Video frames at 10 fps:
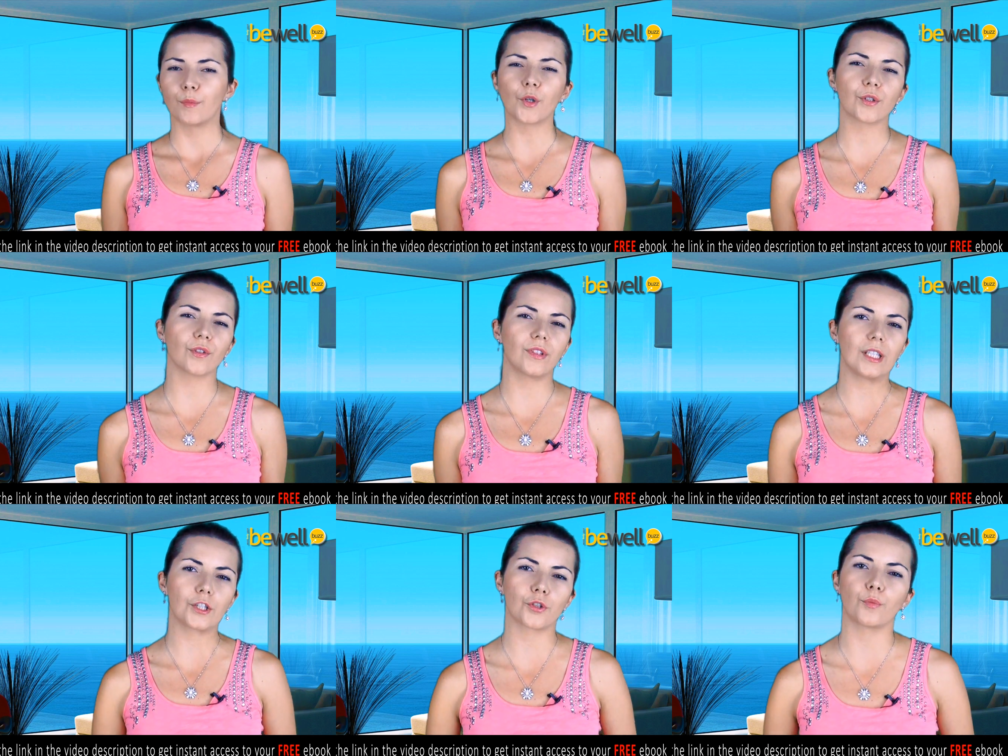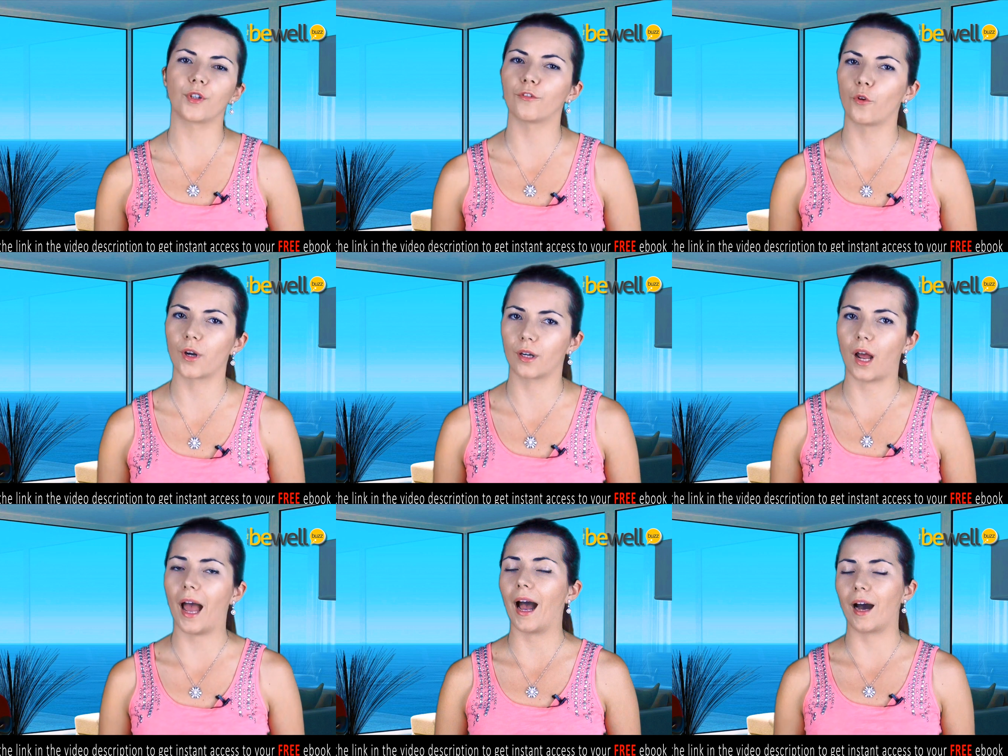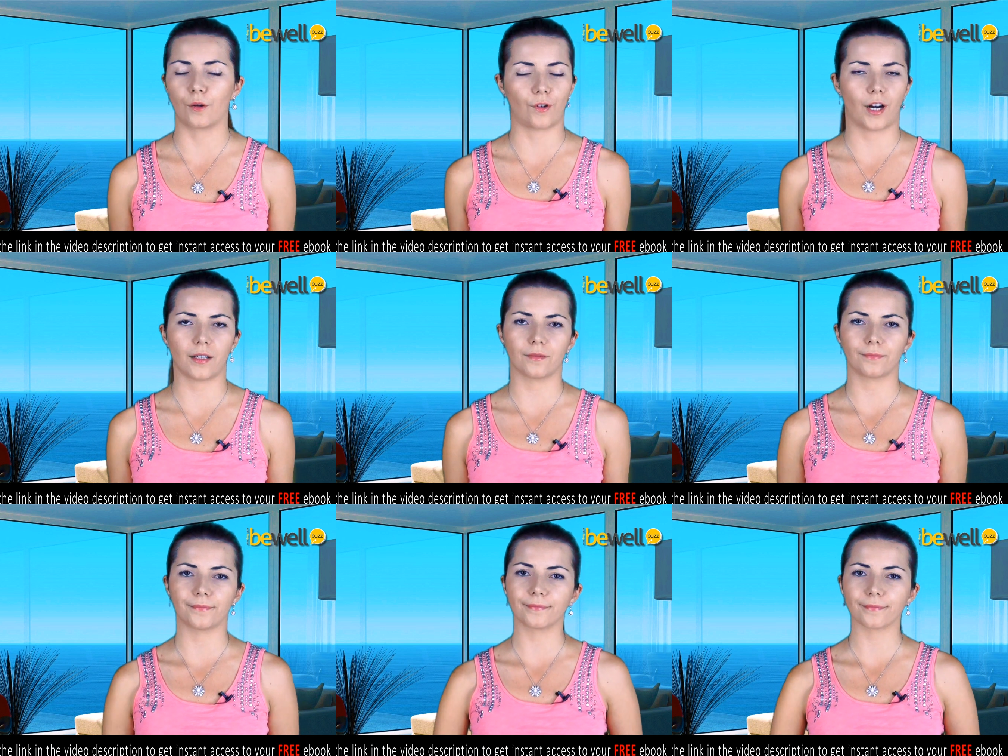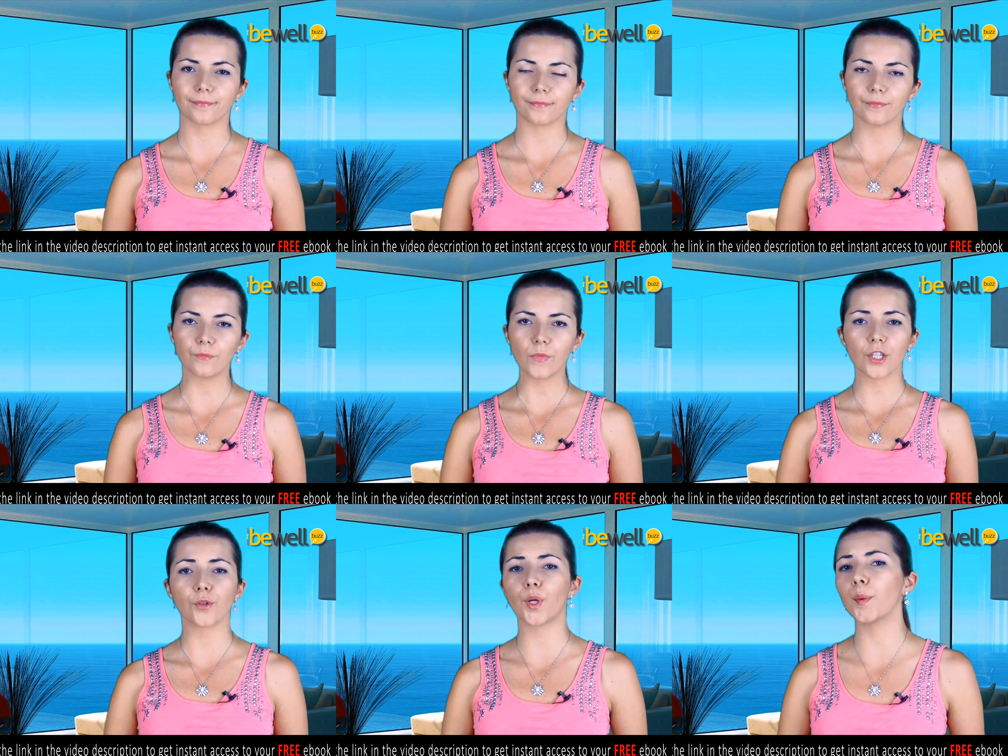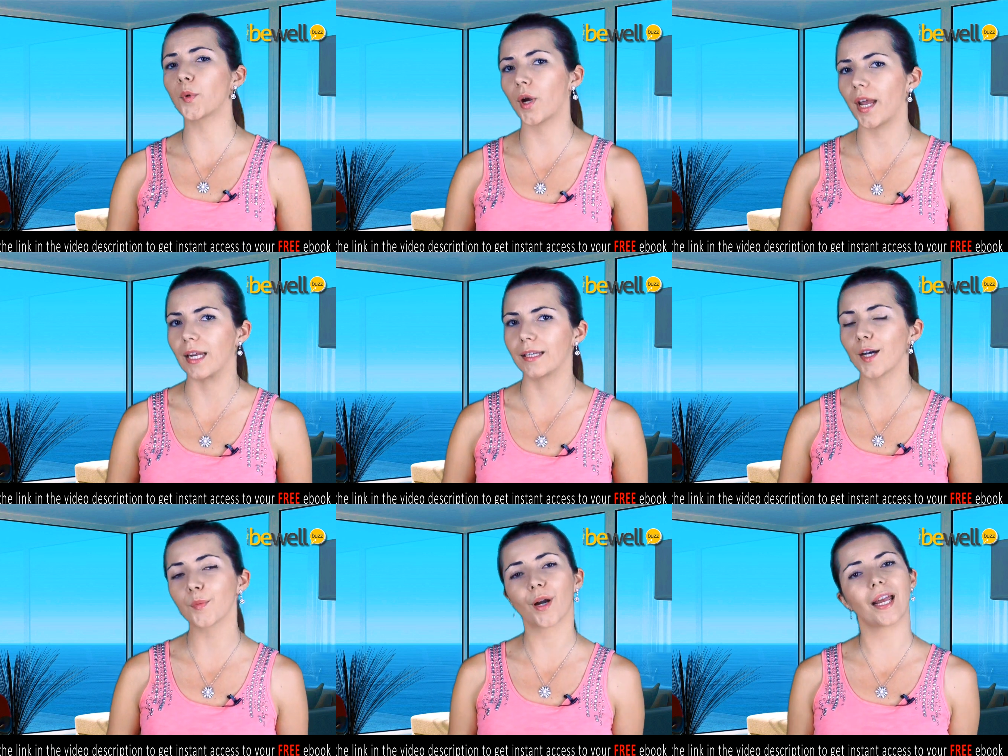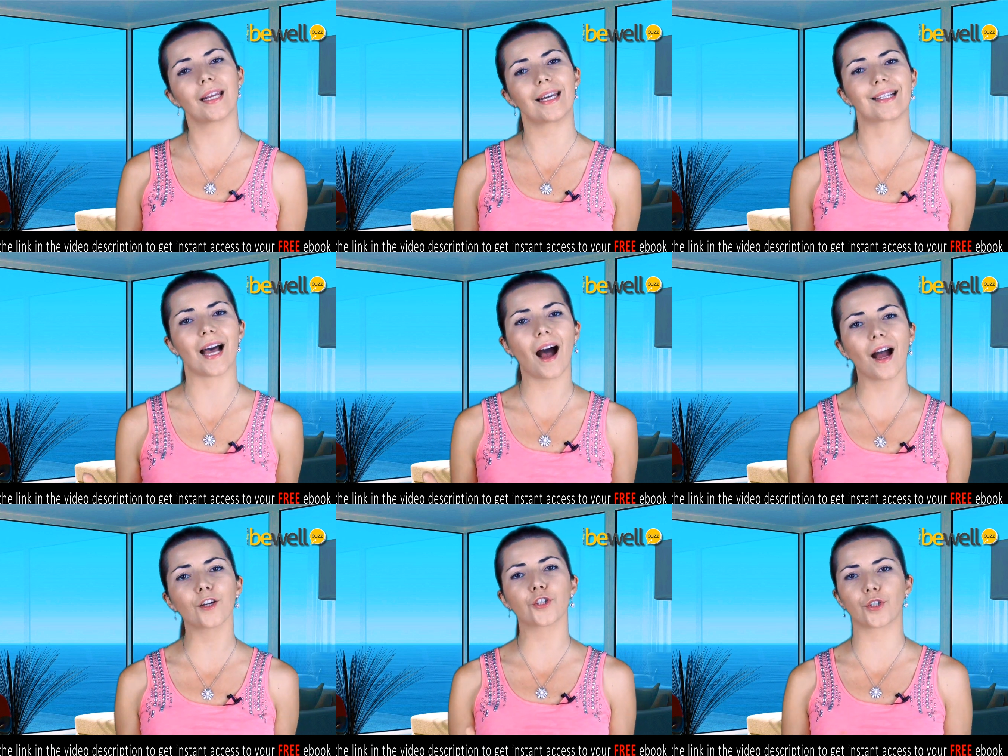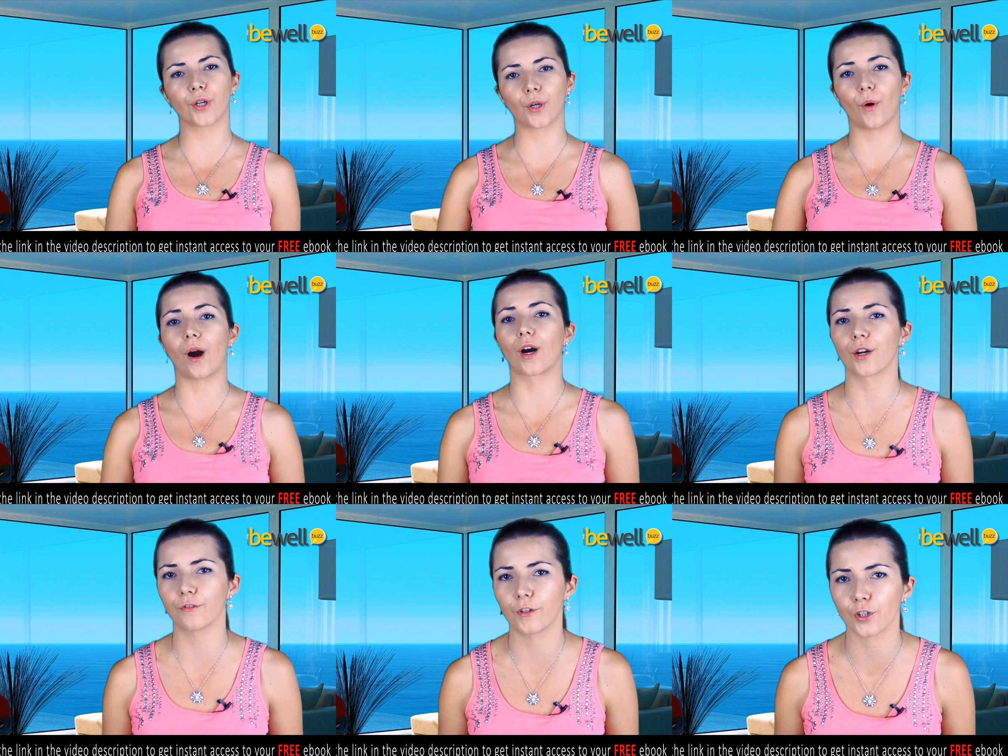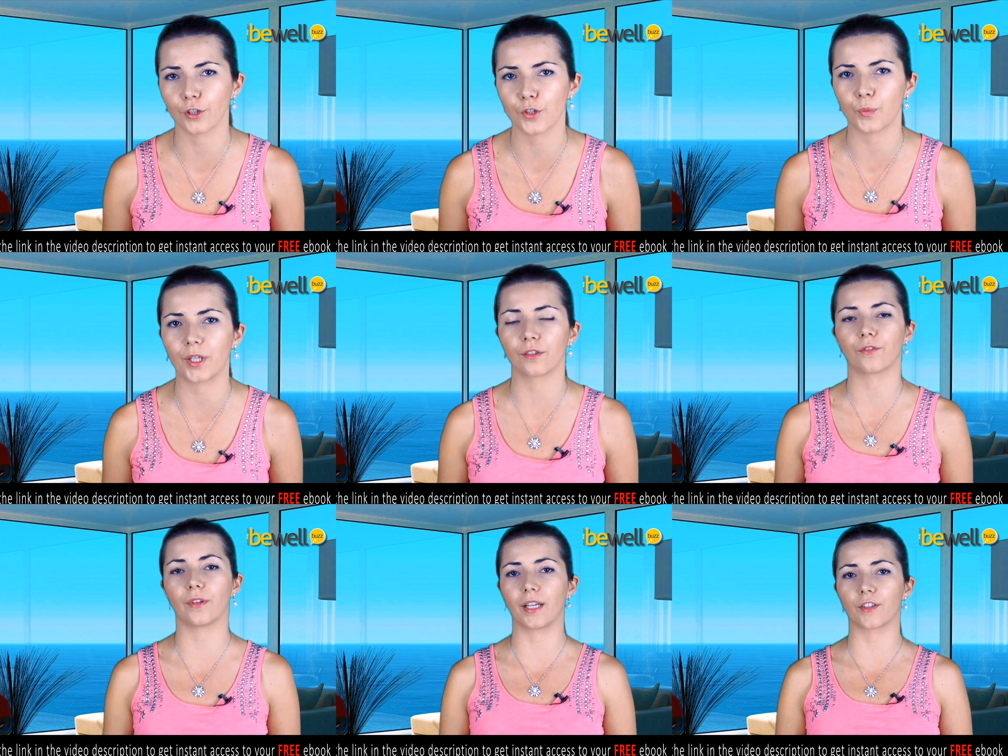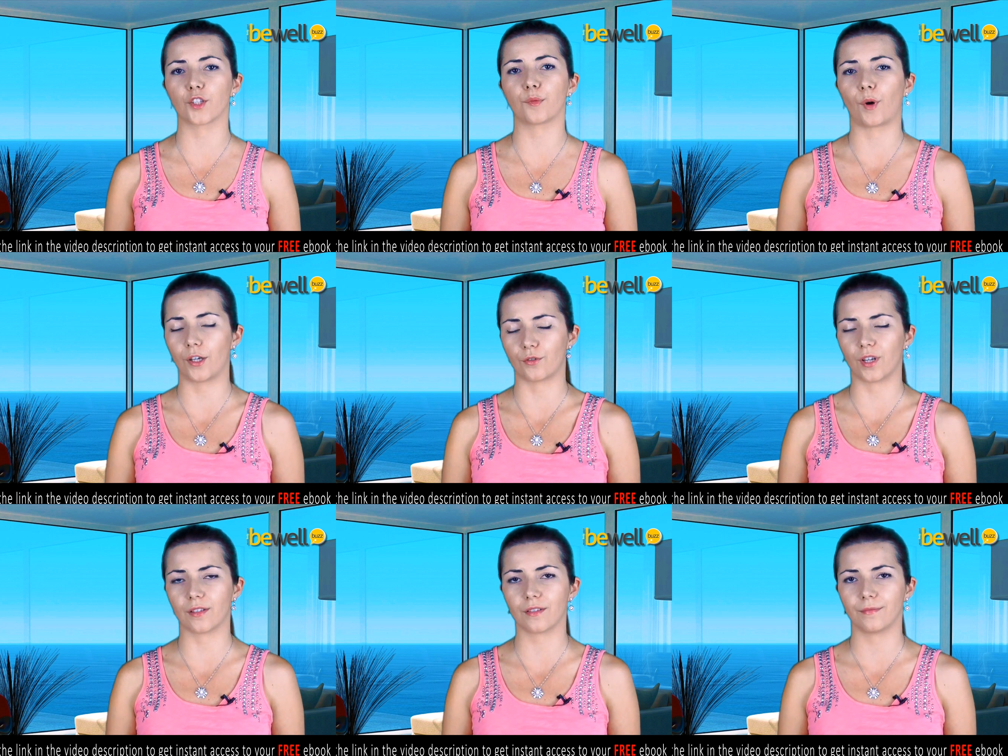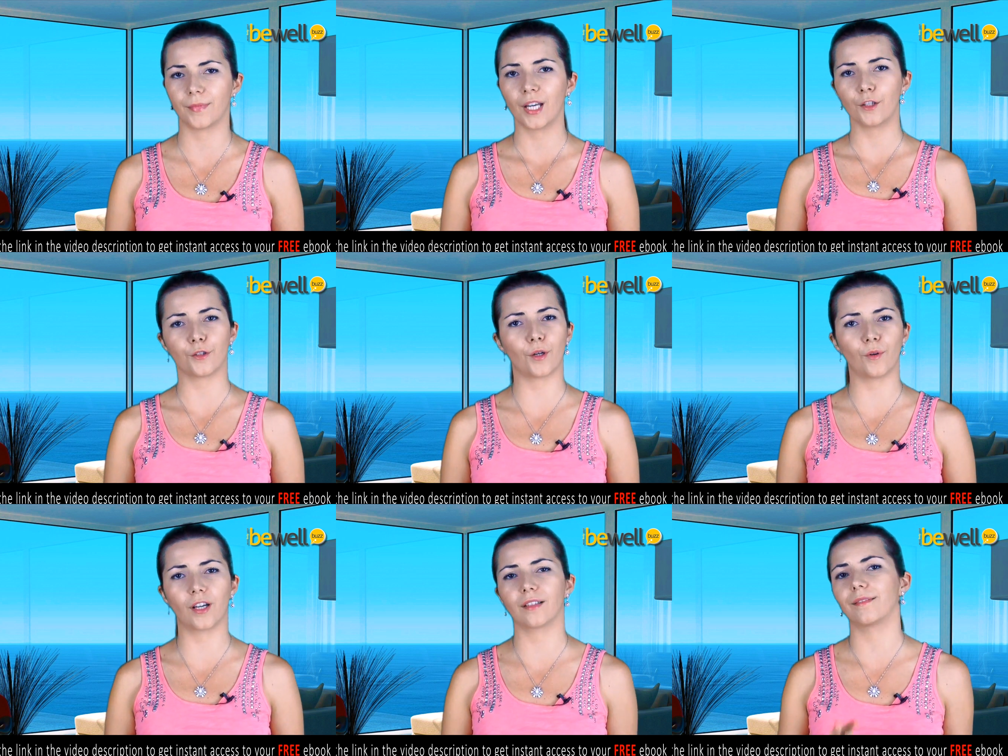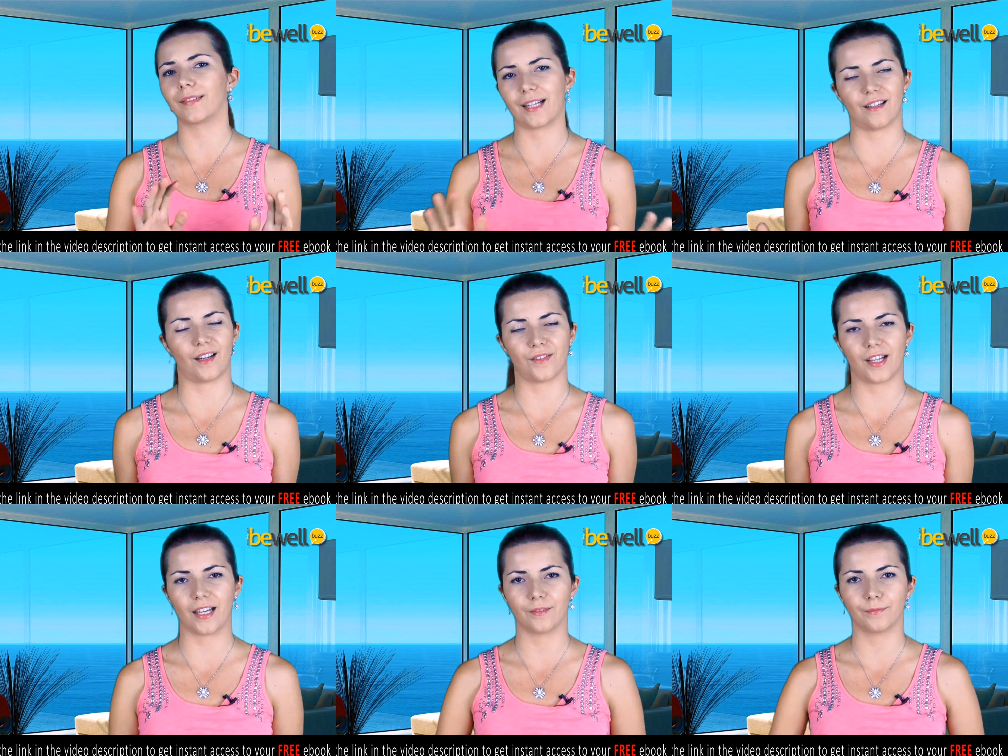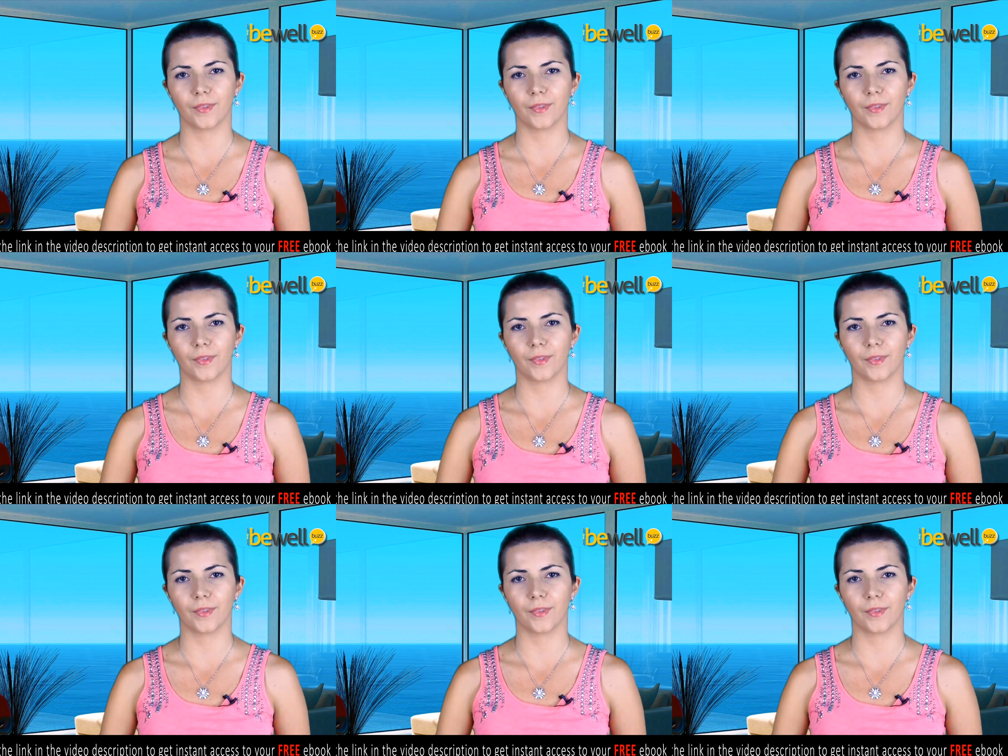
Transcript: Most of these should be avoided outright. So number eight is high sugar or artificially sweetened flavored spot drinks. You know what? That's enough said.